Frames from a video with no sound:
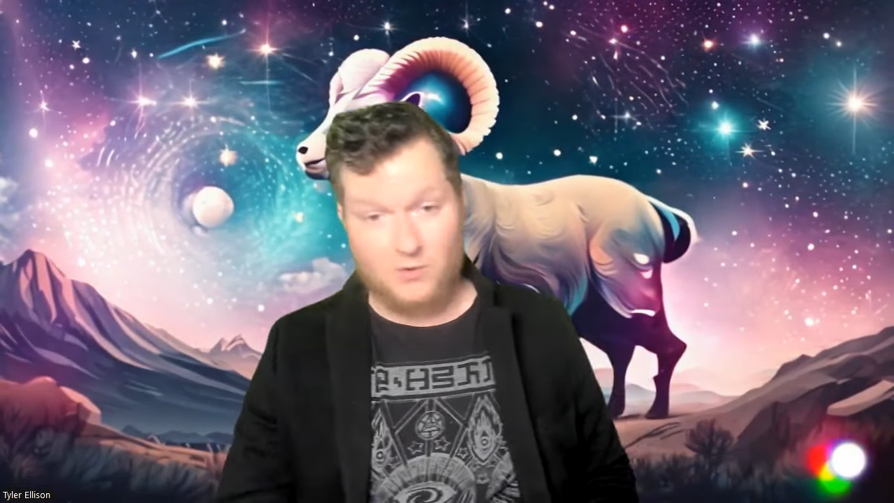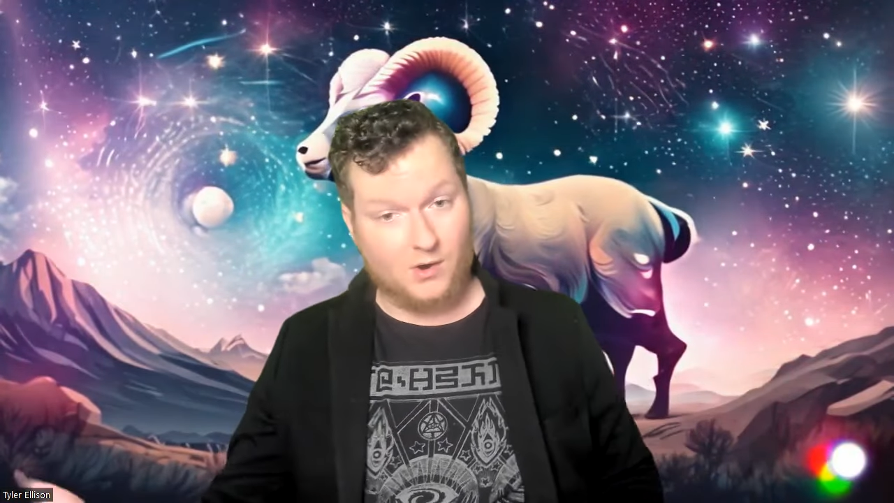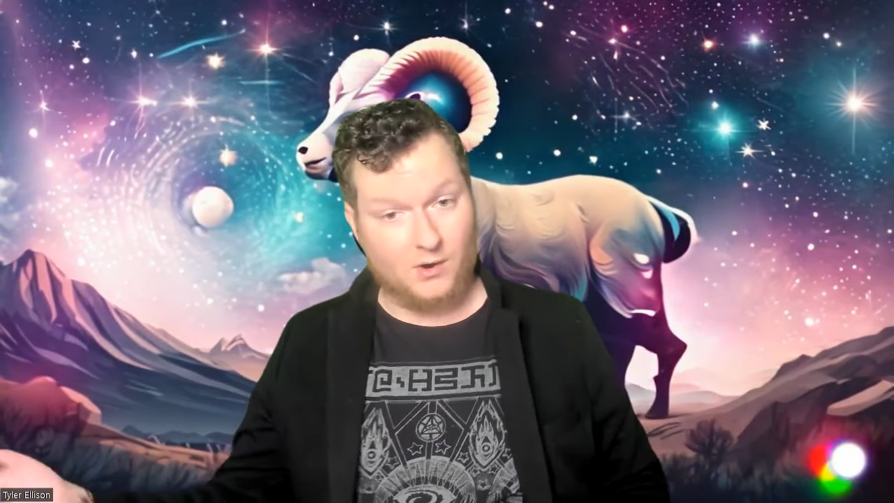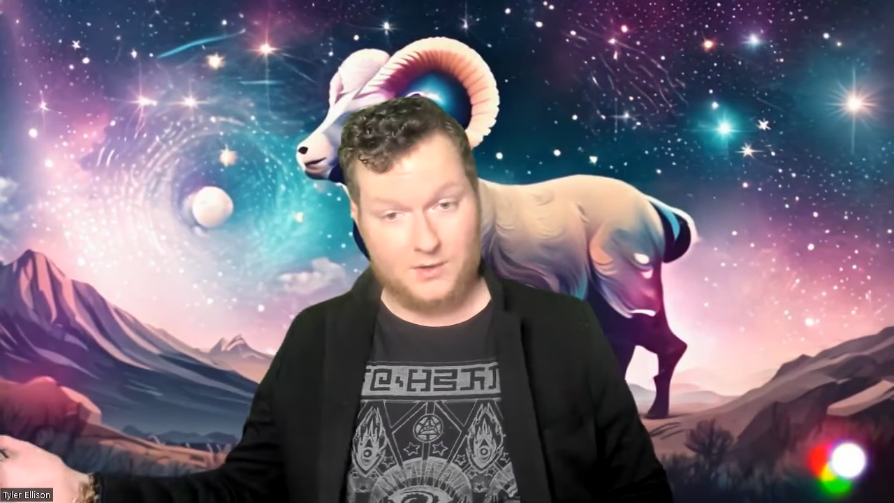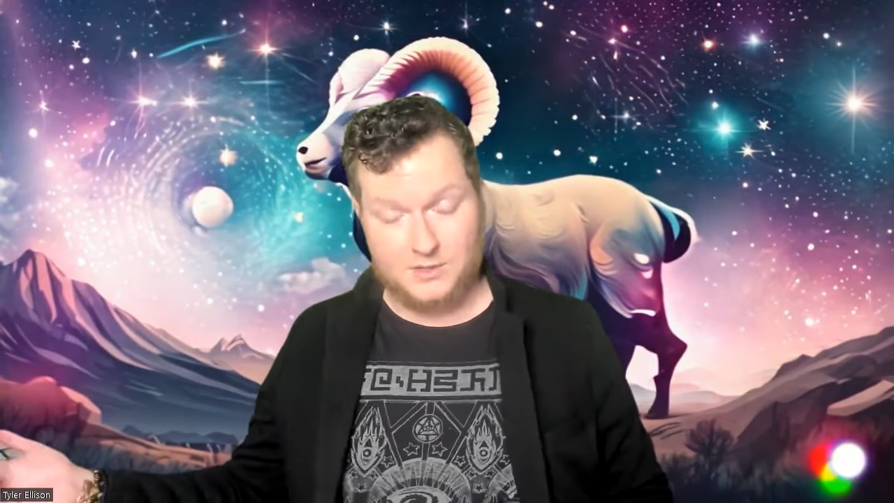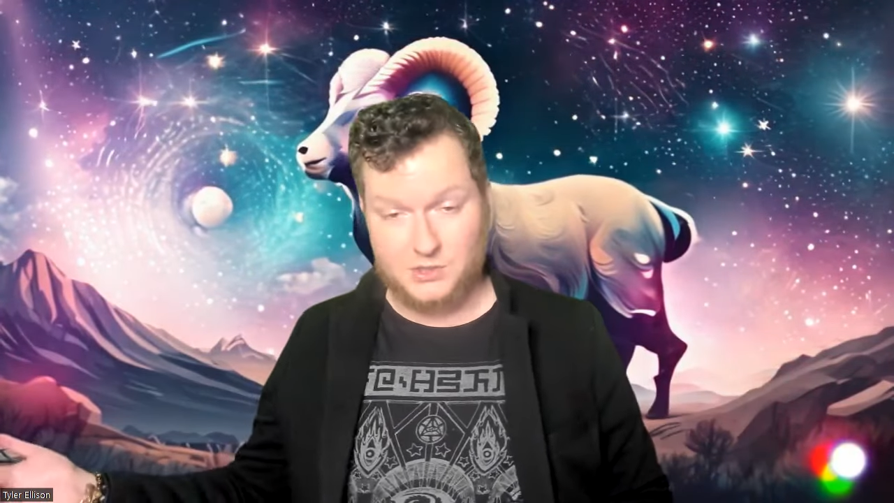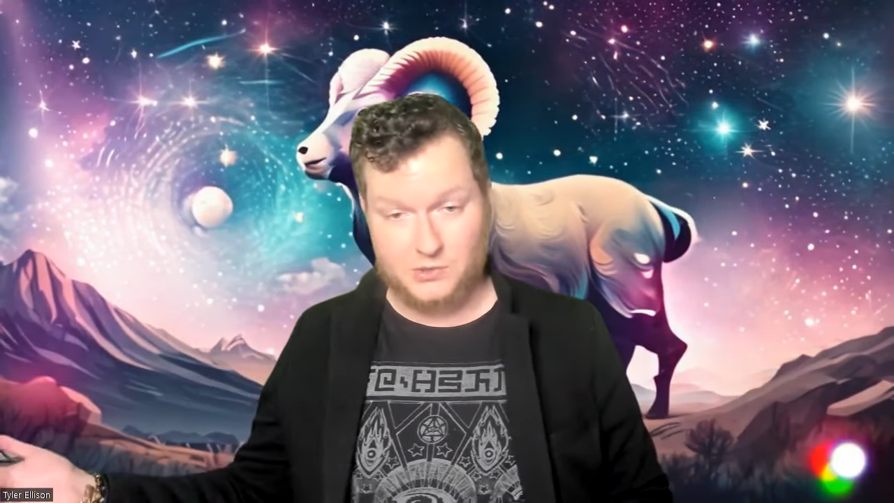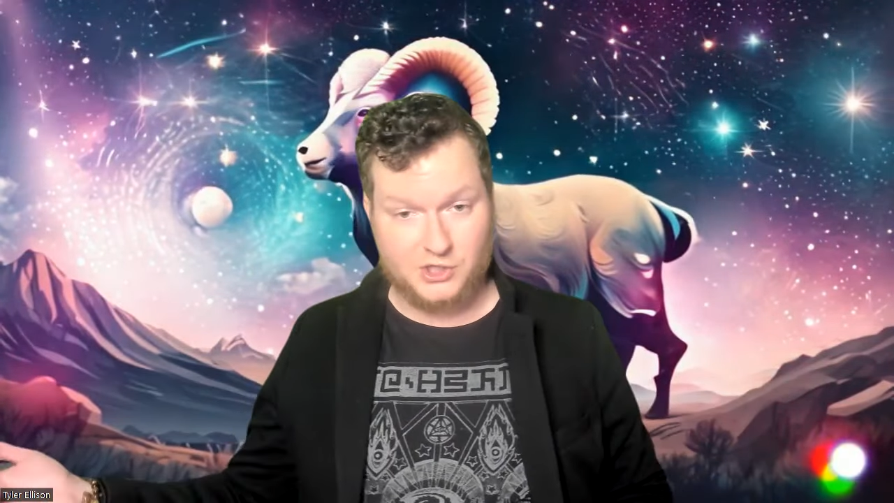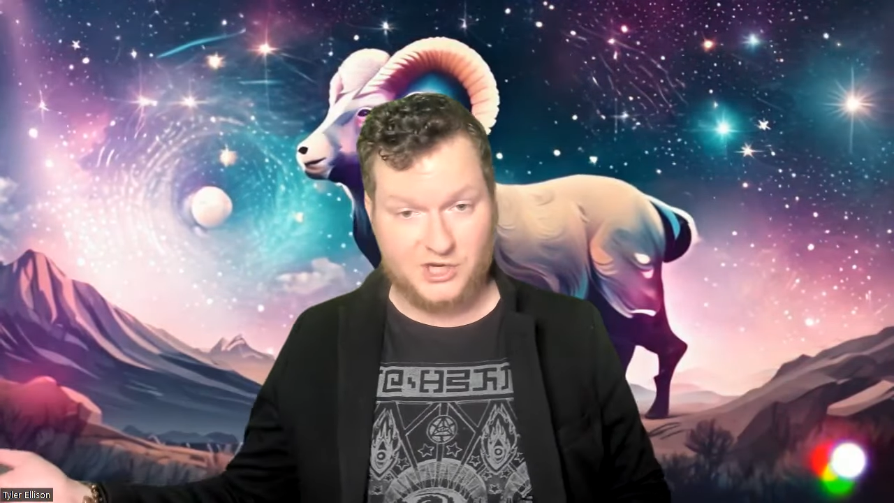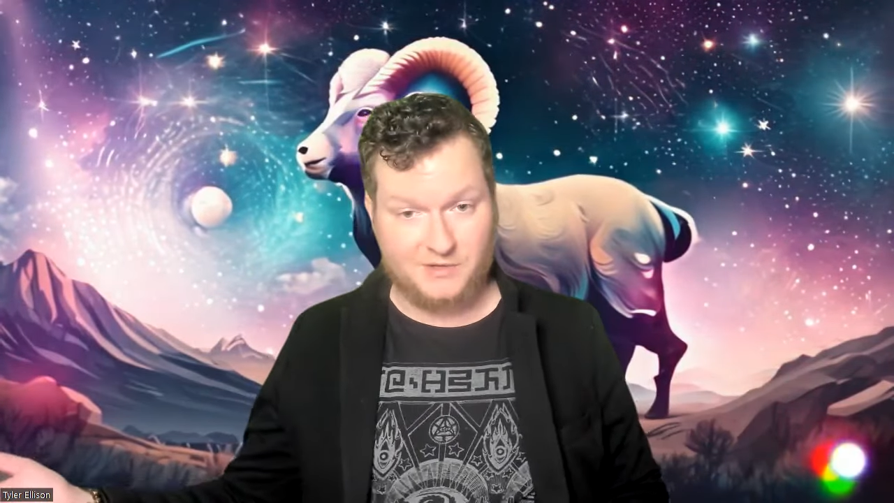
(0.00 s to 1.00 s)
card
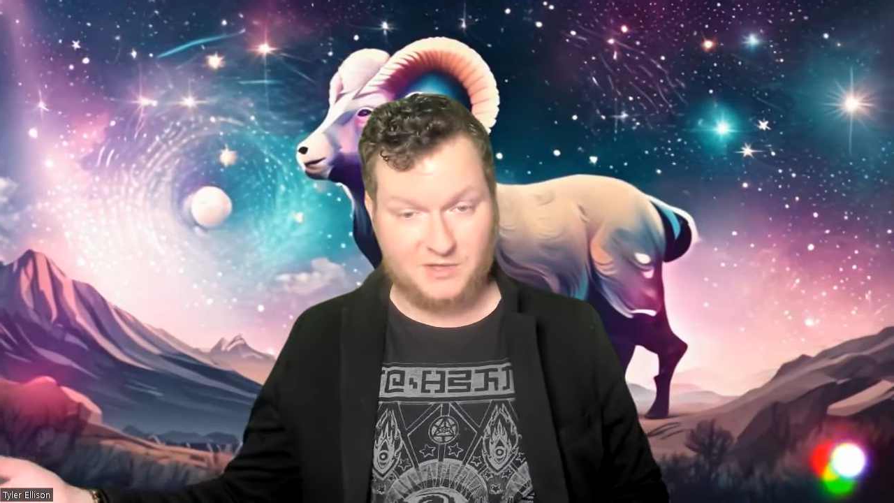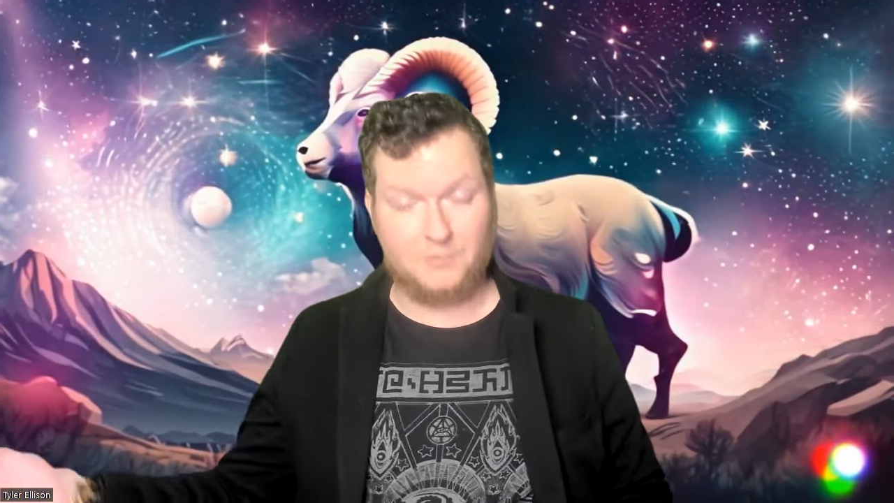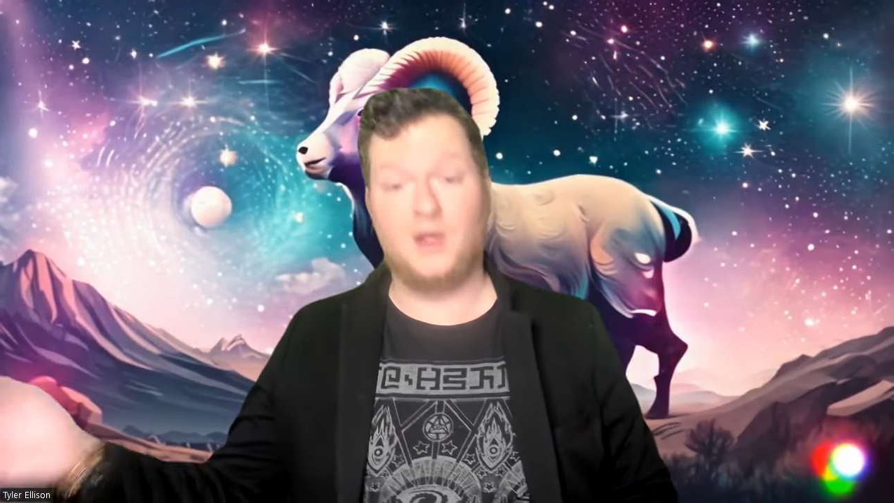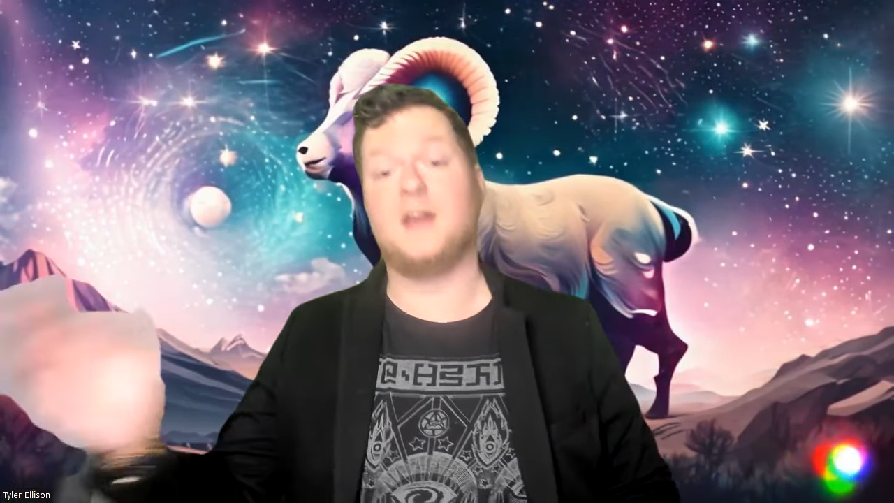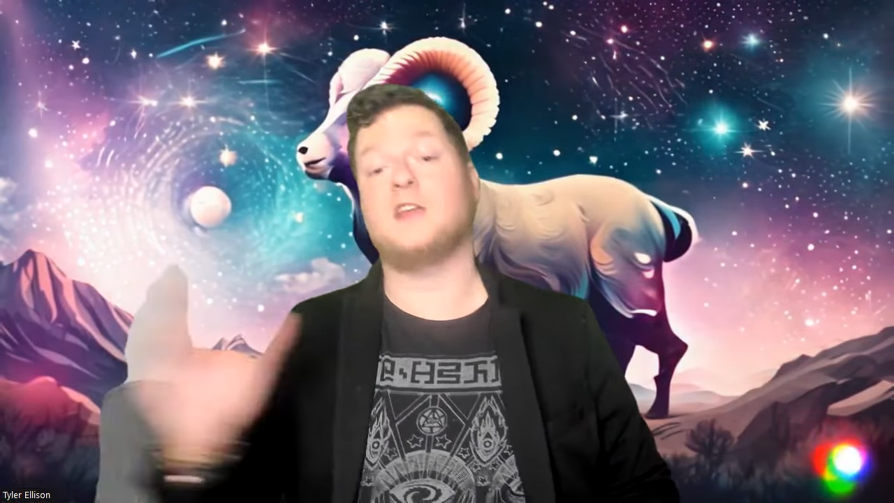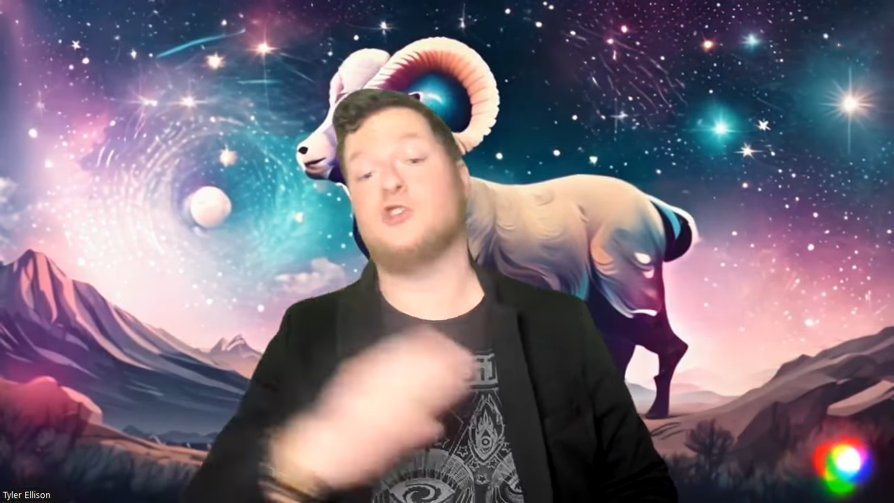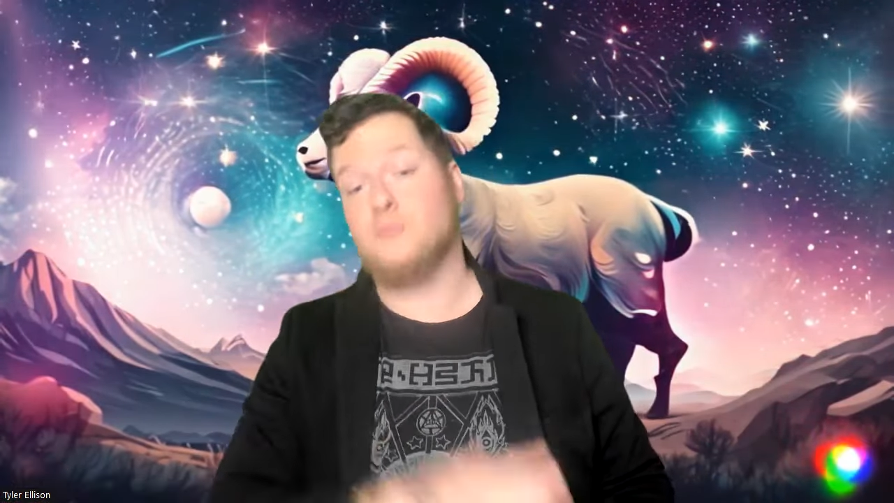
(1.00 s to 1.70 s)
associated with the planet,